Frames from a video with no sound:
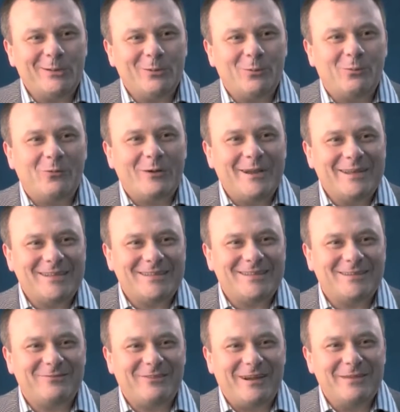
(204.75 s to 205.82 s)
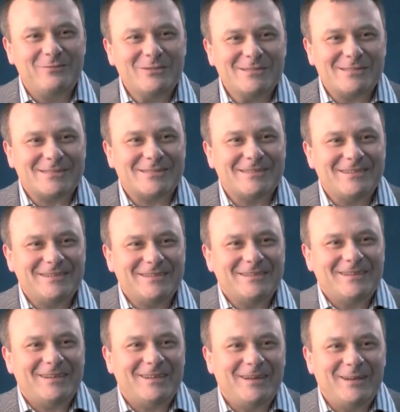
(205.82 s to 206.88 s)
You break fibers,
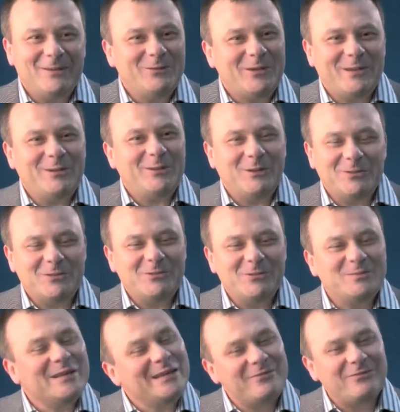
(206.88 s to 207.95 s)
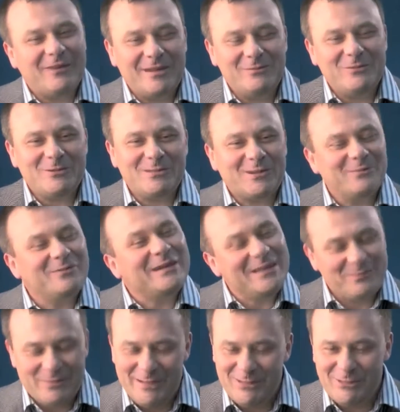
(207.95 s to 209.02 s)
and you cannot use many fibers on many
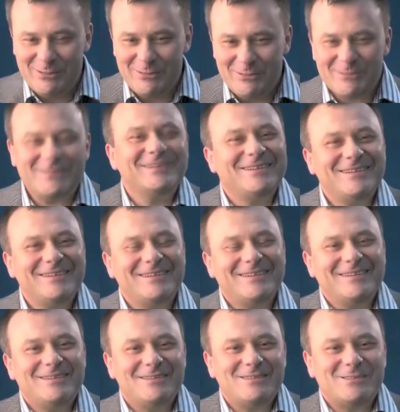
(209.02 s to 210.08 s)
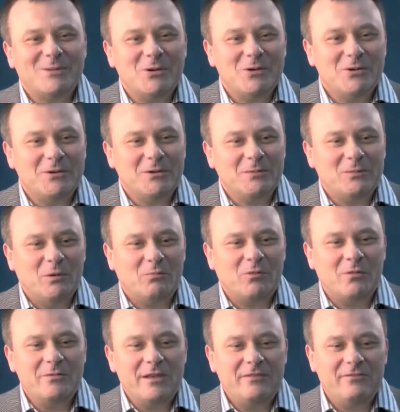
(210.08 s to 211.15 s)
patients. So
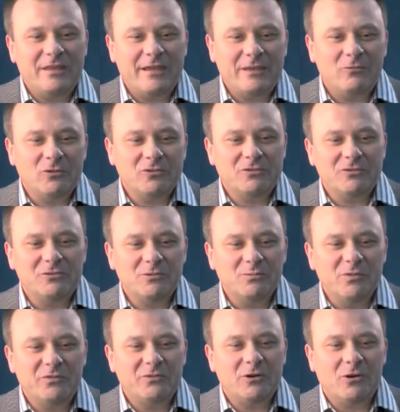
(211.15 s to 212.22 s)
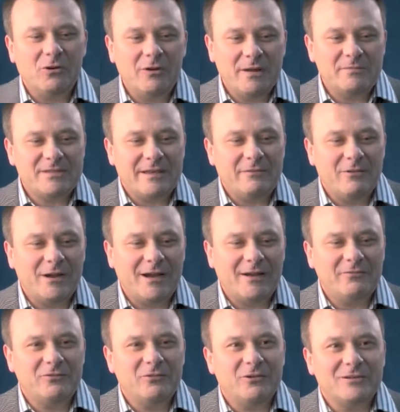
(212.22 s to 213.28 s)
probably if they want to move to HoLEPs, they will
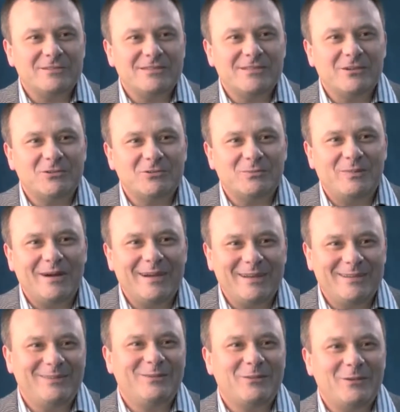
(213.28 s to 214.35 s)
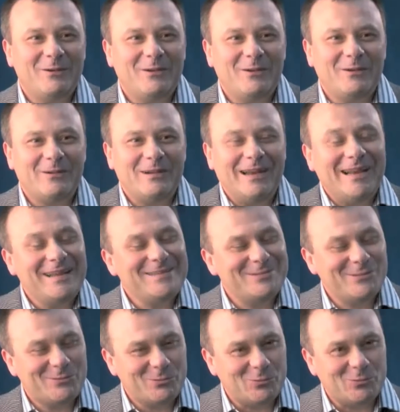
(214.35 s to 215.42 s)
have to consider to buy another laser
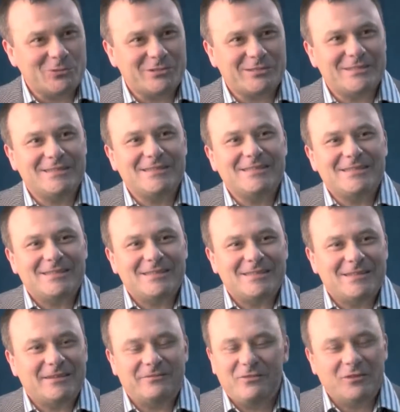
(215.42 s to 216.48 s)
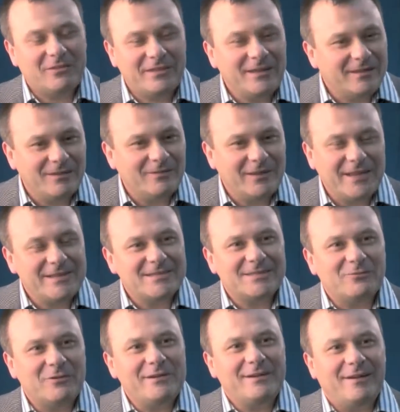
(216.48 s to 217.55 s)
source. I have nothing against
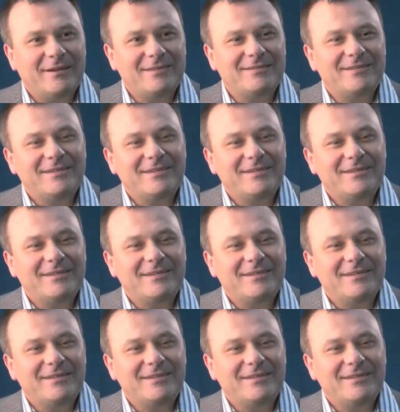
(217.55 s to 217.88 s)
green light.